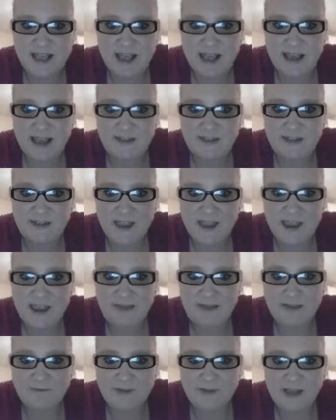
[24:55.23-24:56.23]
and the
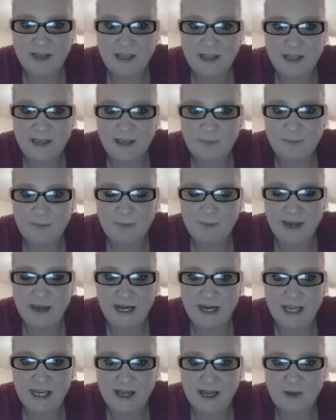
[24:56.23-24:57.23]

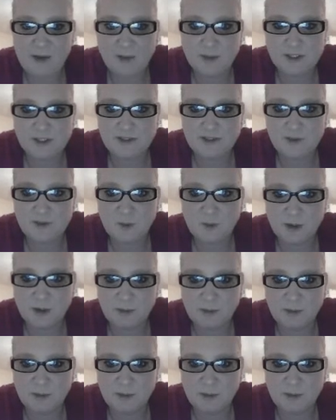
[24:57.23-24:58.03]
amphibania, which is the worm